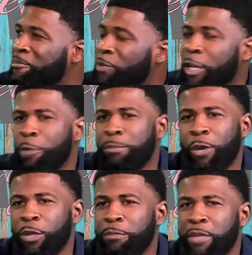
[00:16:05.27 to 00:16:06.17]
You know, but
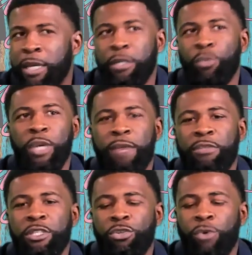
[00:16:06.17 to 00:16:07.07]
we meet and we have
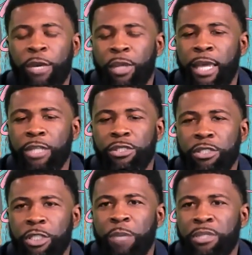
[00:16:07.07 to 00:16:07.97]
these great
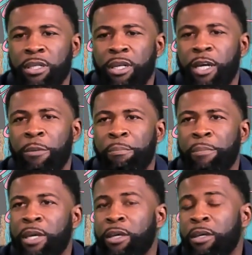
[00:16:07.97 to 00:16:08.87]
relationships, and
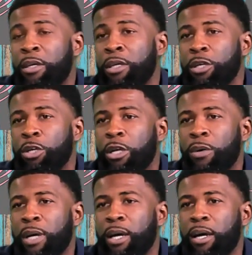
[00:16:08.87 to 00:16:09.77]
you
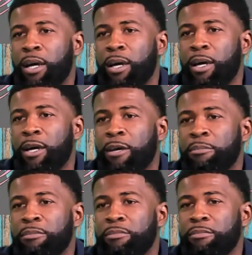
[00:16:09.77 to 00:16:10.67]

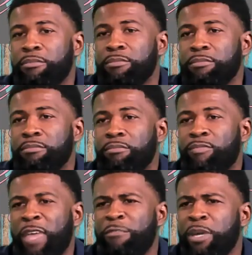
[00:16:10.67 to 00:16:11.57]
know,
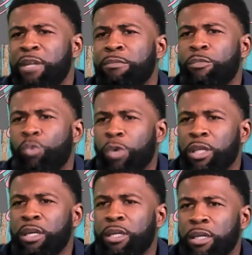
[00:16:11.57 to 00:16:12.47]
they've been
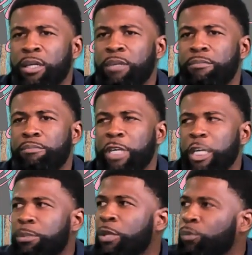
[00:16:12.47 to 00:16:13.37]
really good
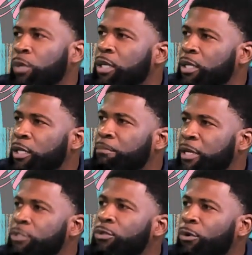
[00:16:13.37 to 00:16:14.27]
people and really good
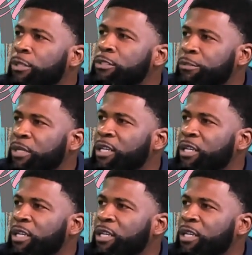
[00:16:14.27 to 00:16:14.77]
mentors to me.